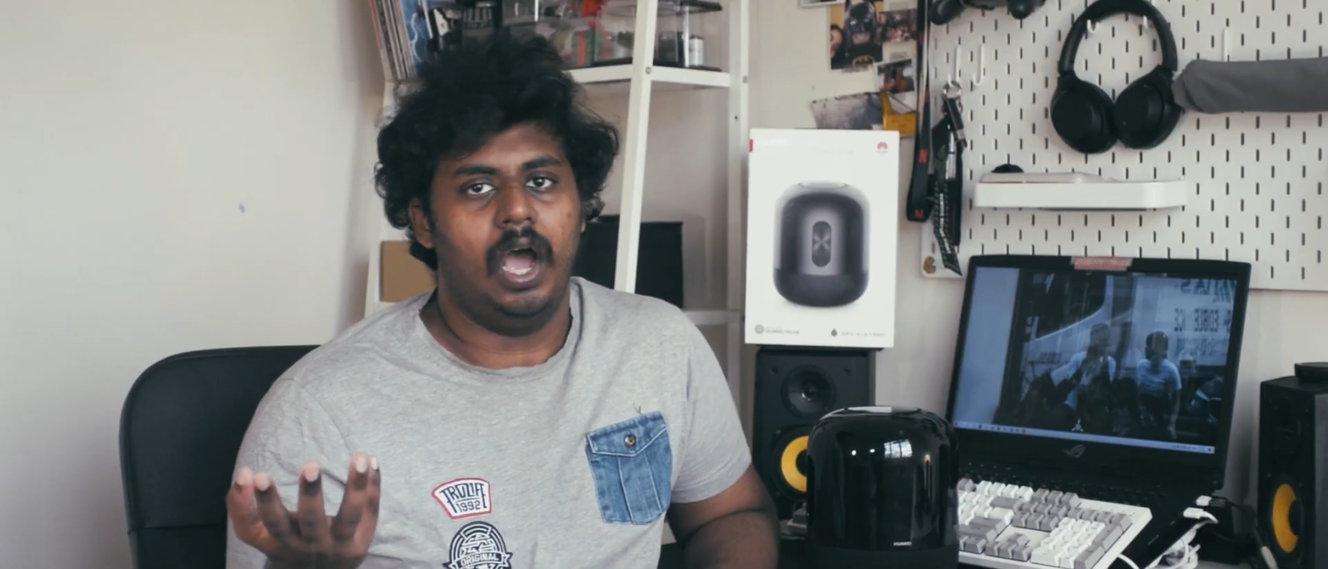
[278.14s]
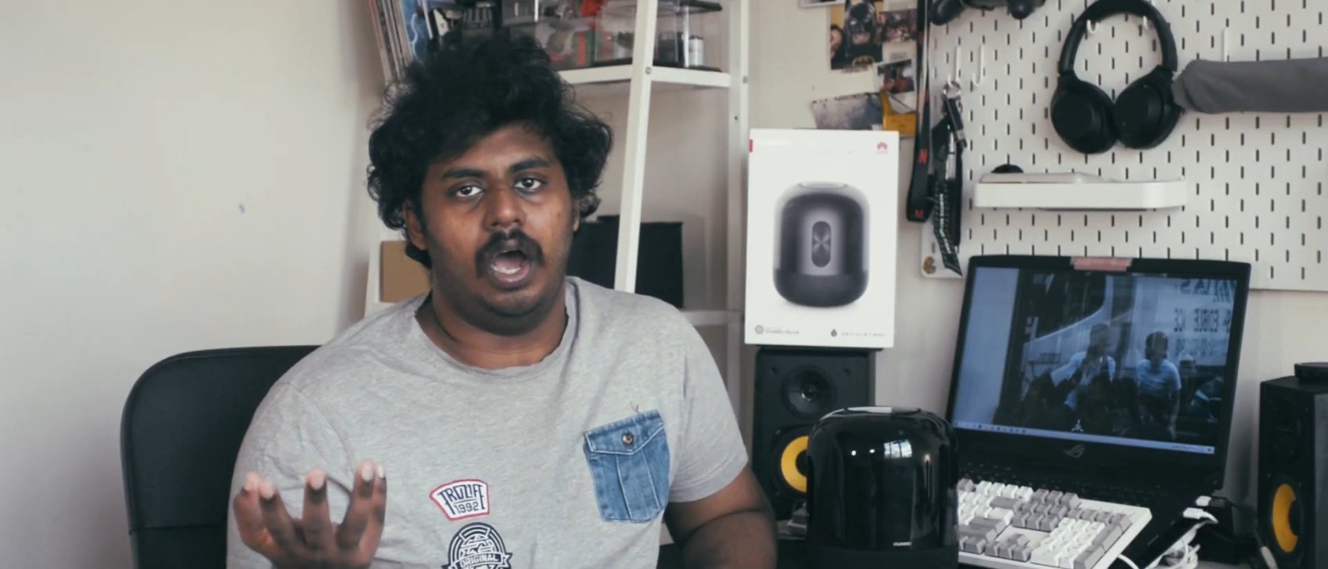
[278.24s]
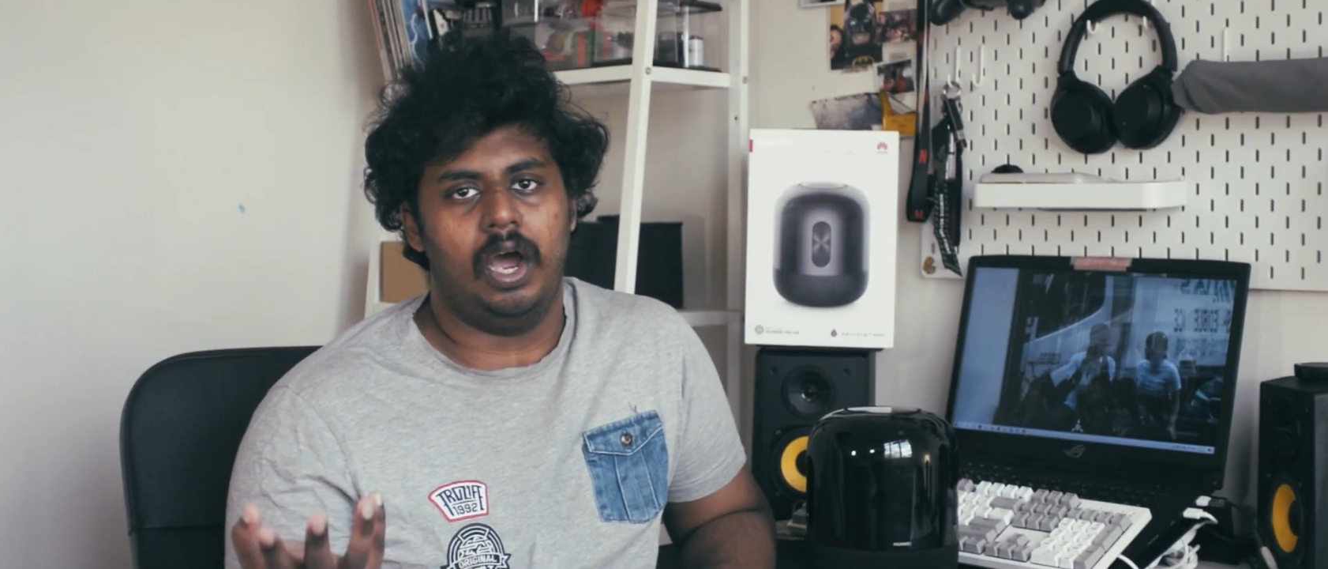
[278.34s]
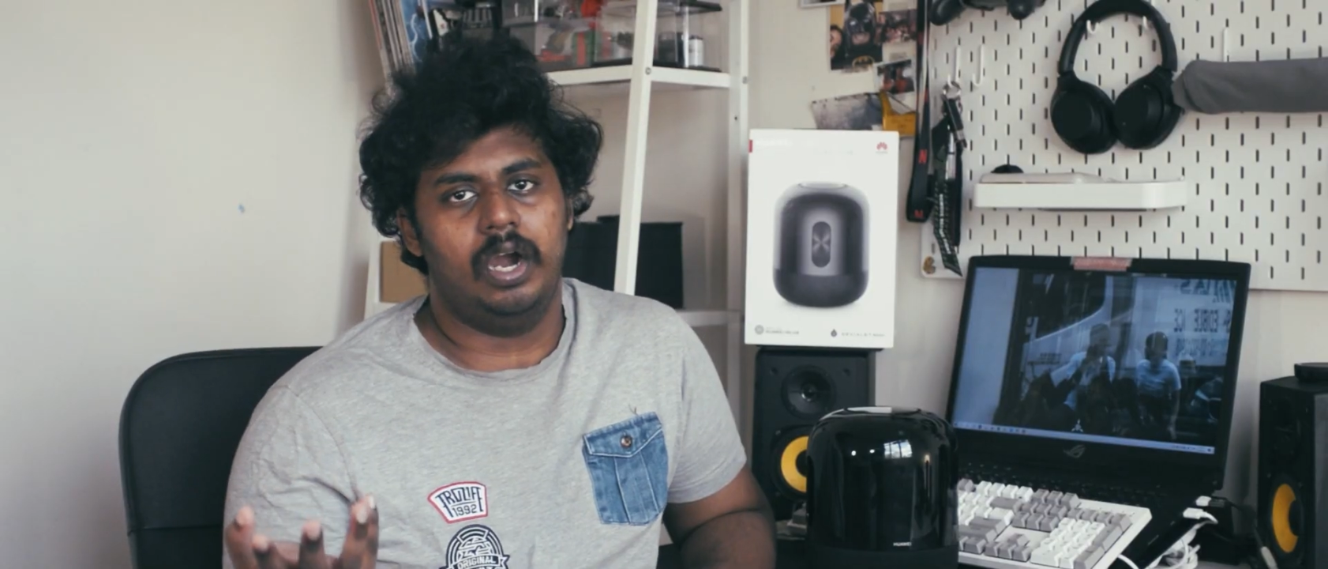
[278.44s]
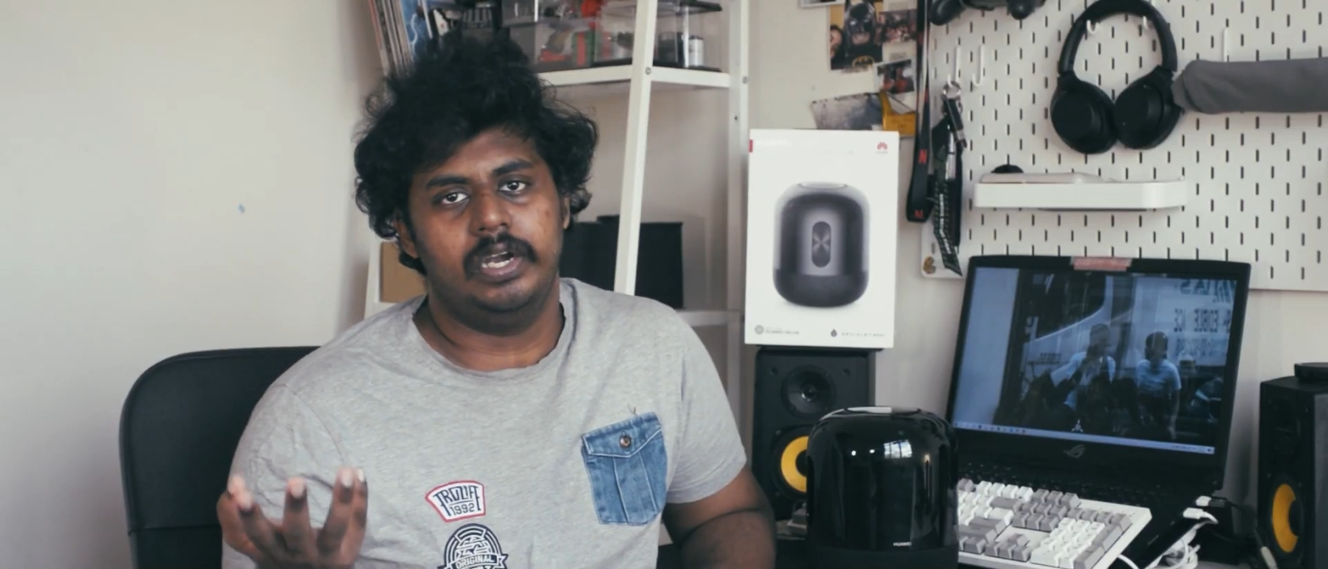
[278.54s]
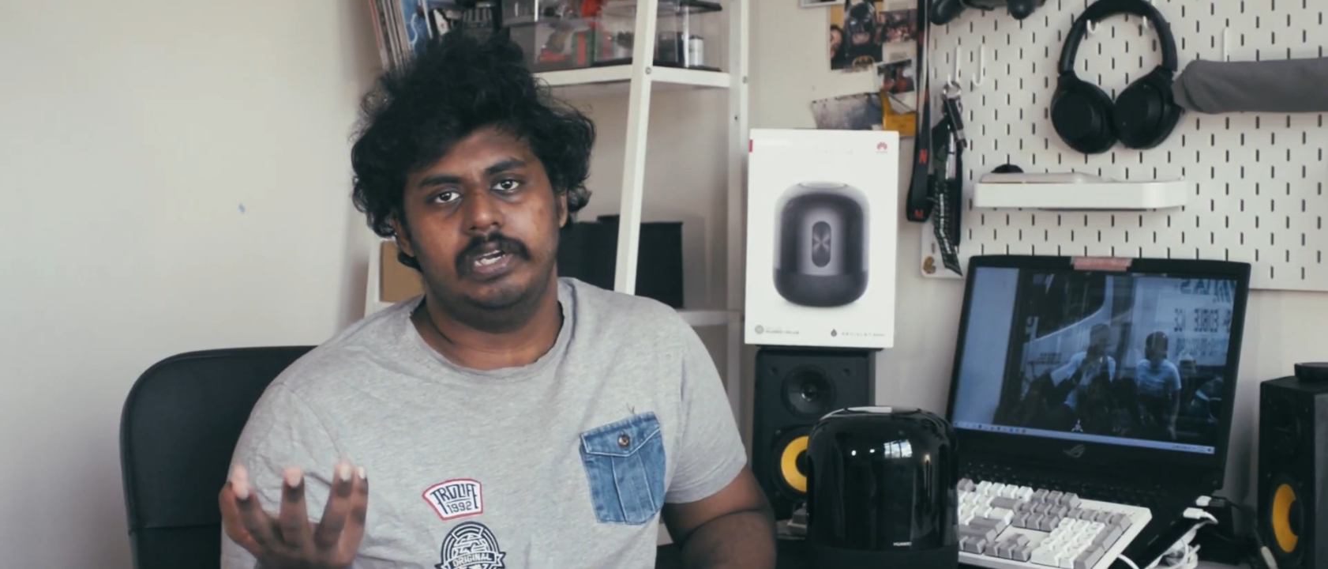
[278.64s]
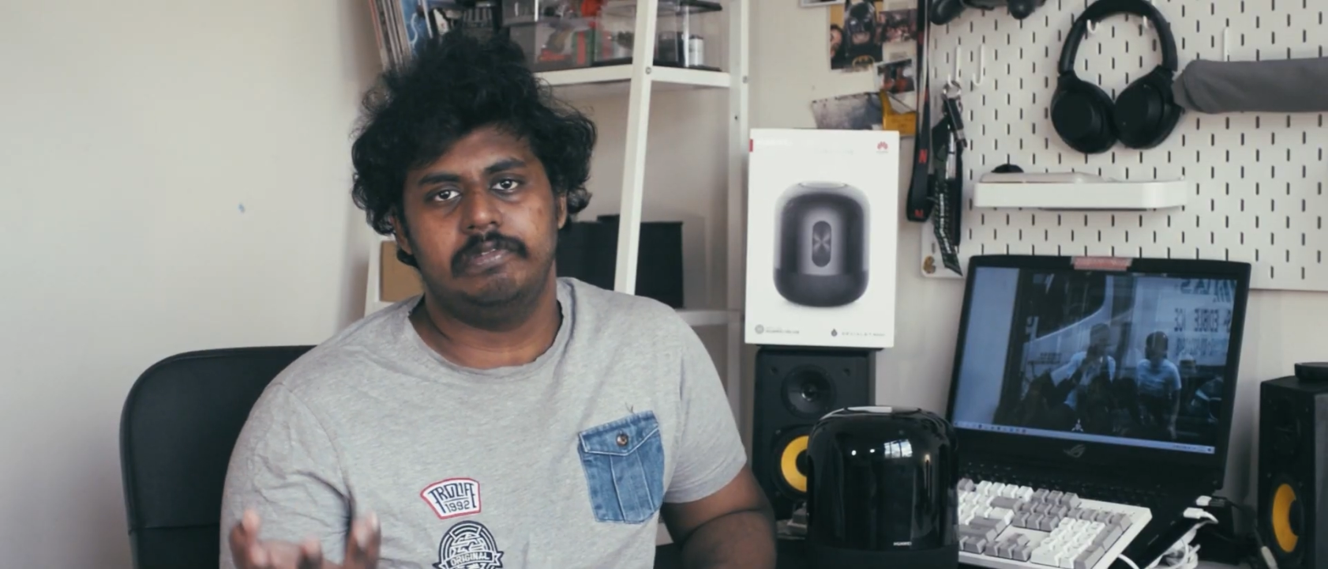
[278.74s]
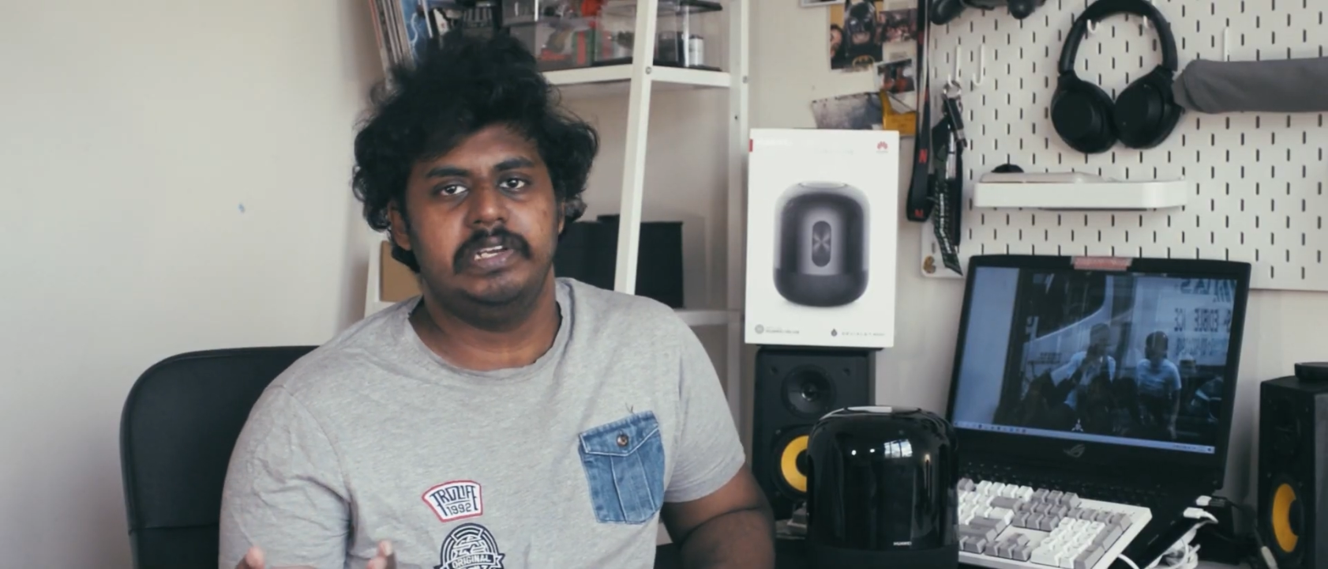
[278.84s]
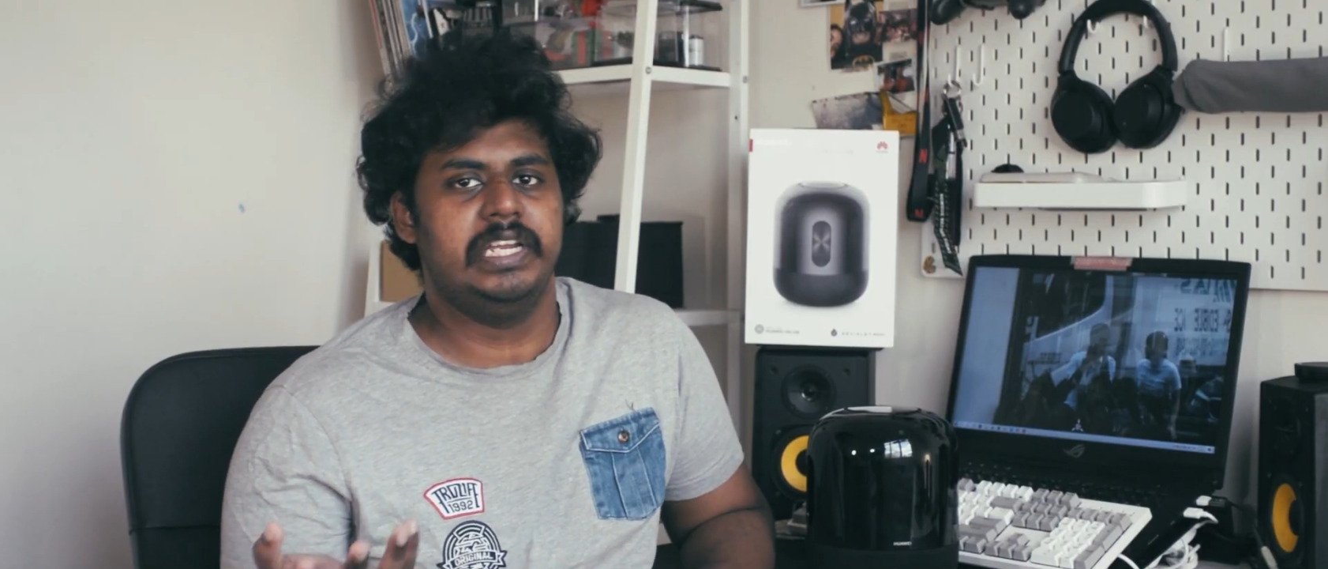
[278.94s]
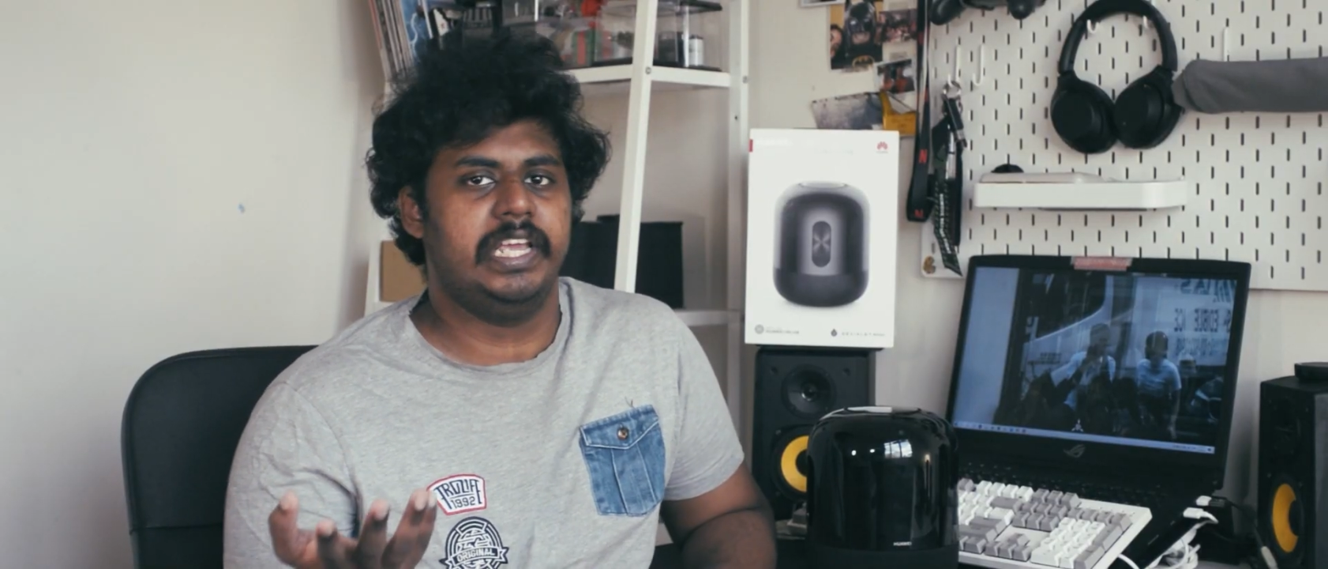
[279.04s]
aren't
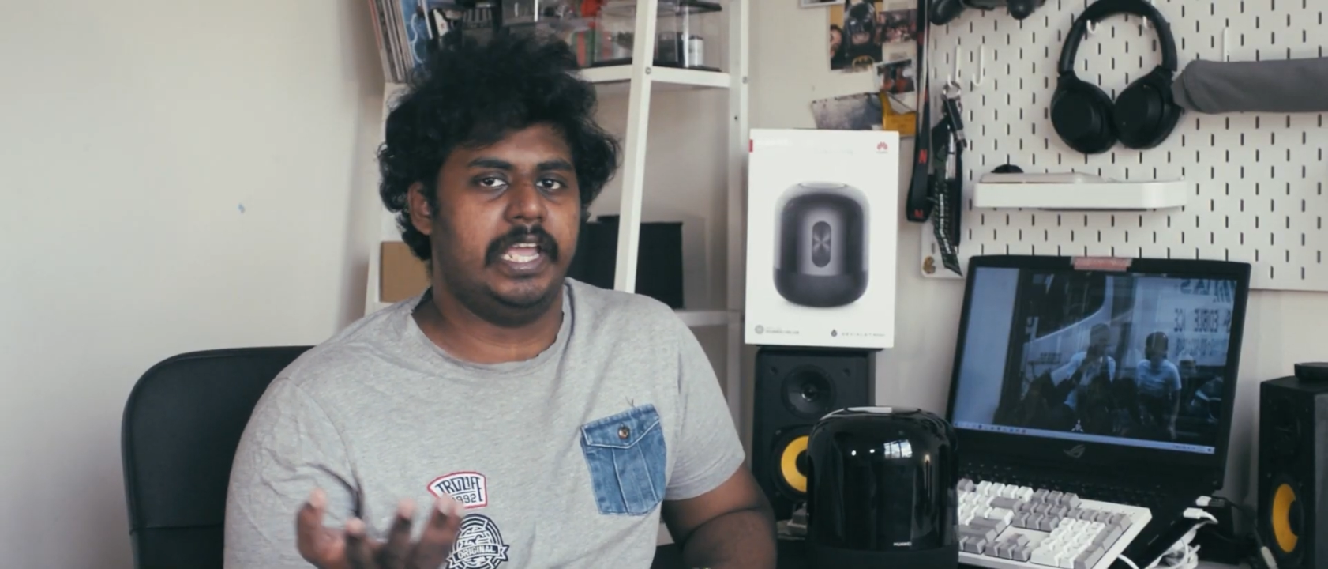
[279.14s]
really